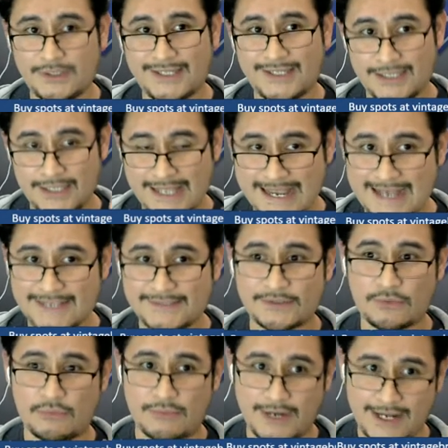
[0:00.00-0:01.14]
last
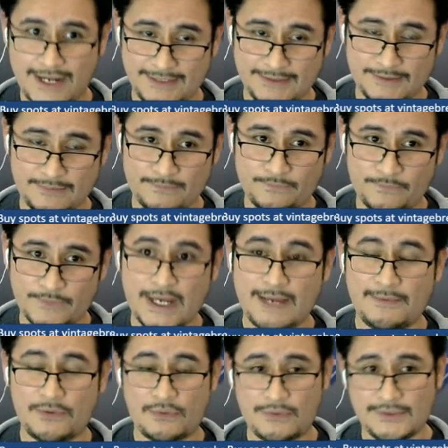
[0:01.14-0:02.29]
random,
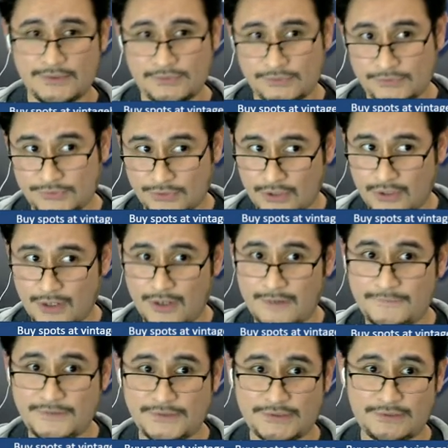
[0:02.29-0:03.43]
I'm going to turn off
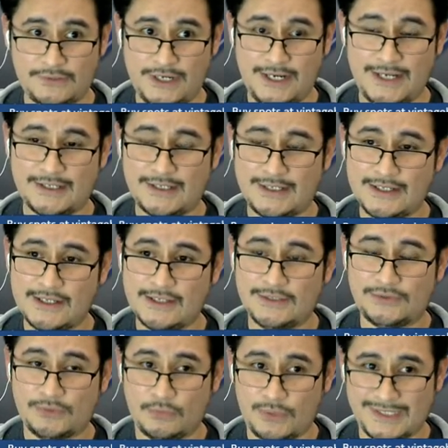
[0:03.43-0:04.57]
the screen
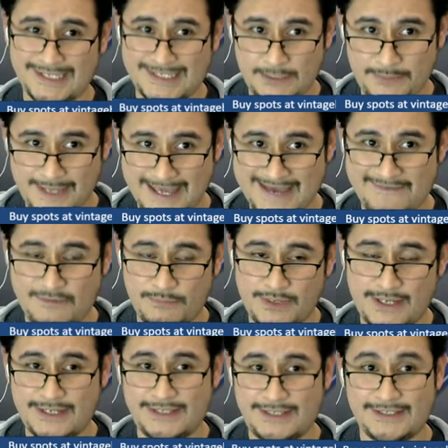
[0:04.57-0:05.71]
so we can keep
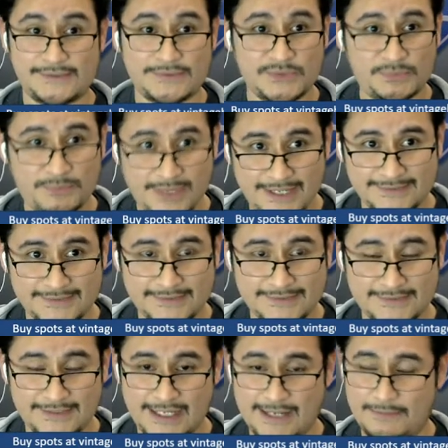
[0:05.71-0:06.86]
everybody in suspense.
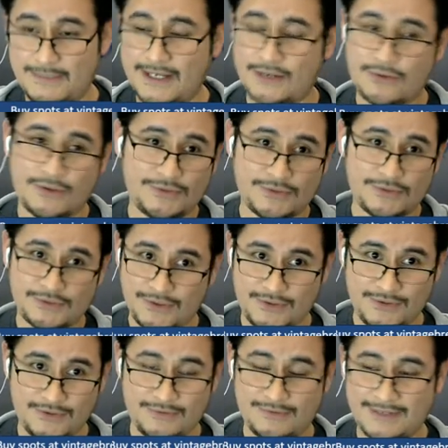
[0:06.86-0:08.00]
I'm not going to show
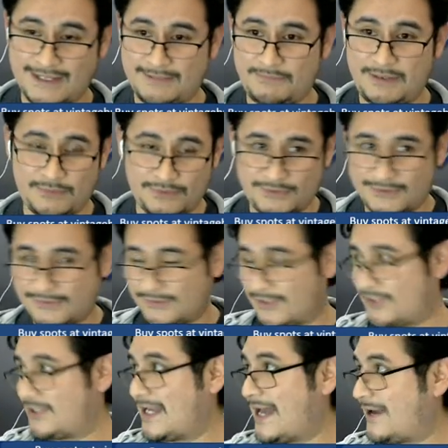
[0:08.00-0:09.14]
you, and people just start
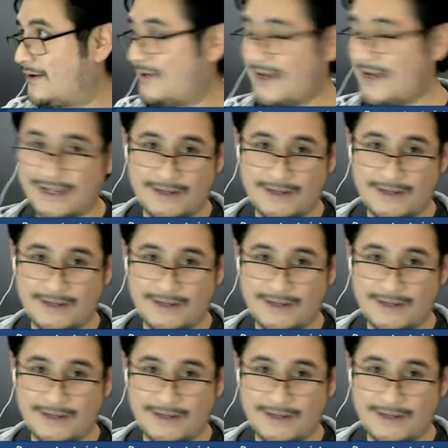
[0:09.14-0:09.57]
chatting away.